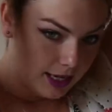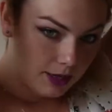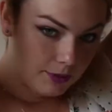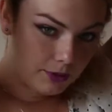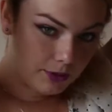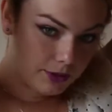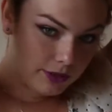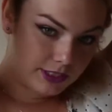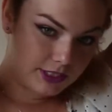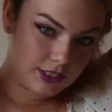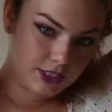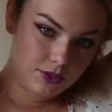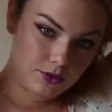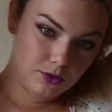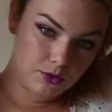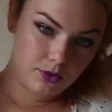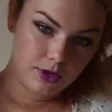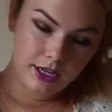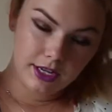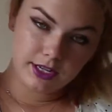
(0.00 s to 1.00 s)
We're going
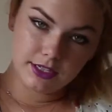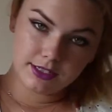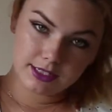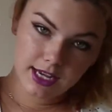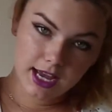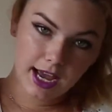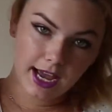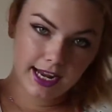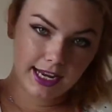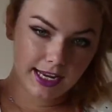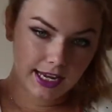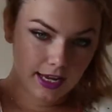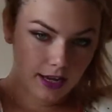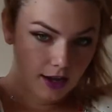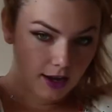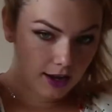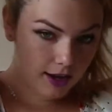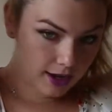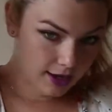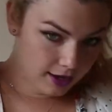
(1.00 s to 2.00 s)
to tie it
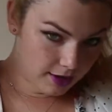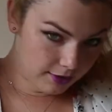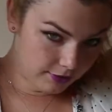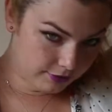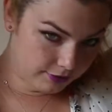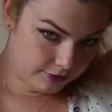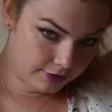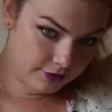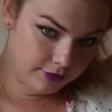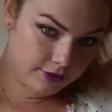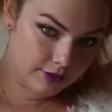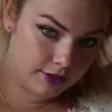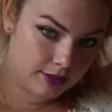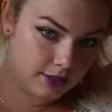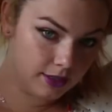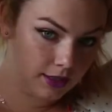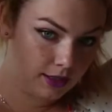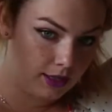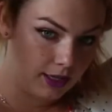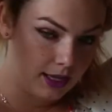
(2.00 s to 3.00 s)
off
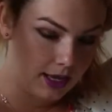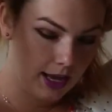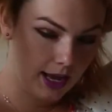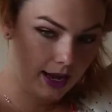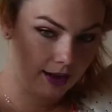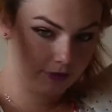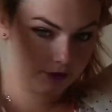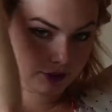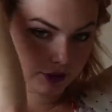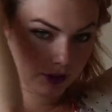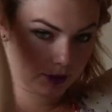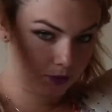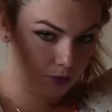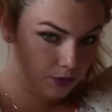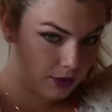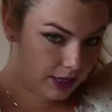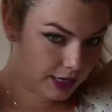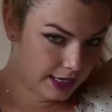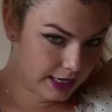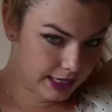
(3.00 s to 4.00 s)
after
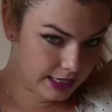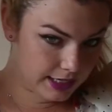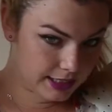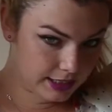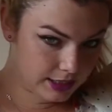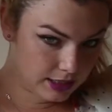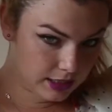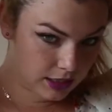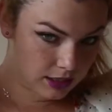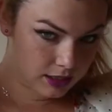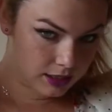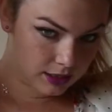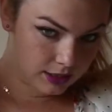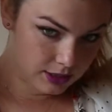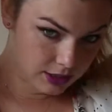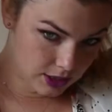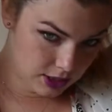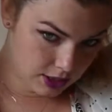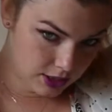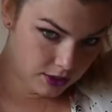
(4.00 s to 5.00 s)
1,
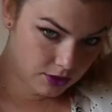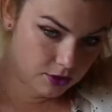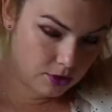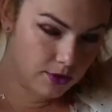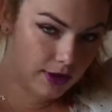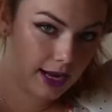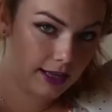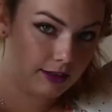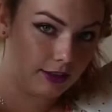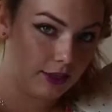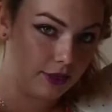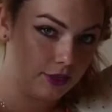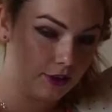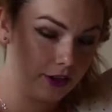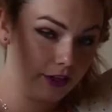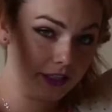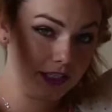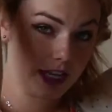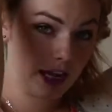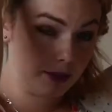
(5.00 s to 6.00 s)
2, and the
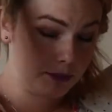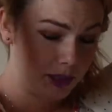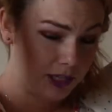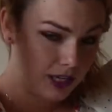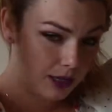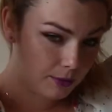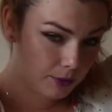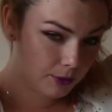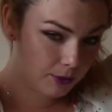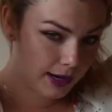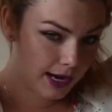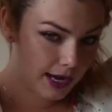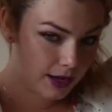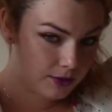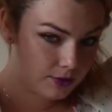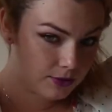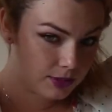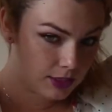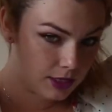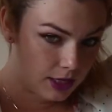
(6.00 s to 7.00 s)
third time you come
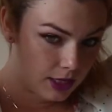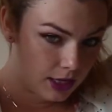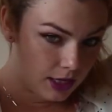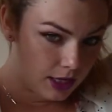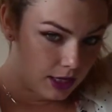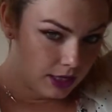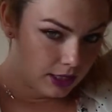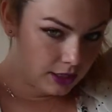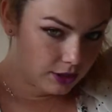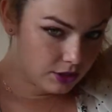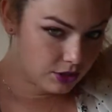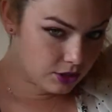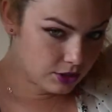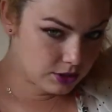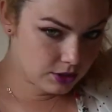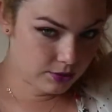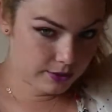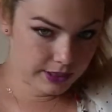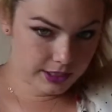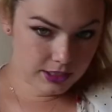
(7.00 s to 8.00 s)
around, you're
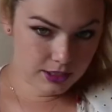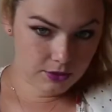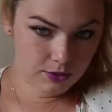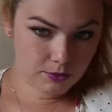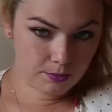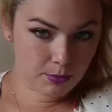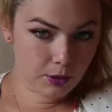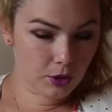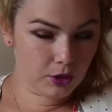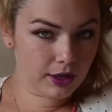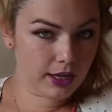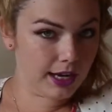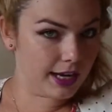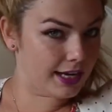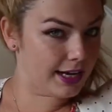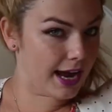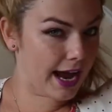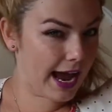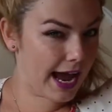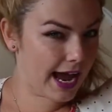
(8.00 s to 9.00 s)
just going to pull it
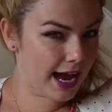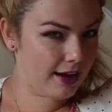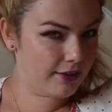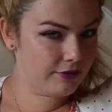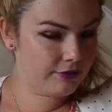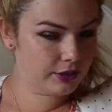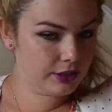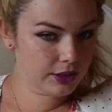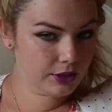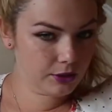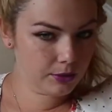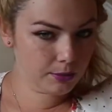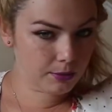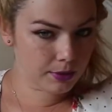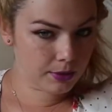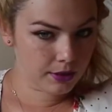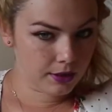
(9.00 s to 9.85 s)
in a half loop,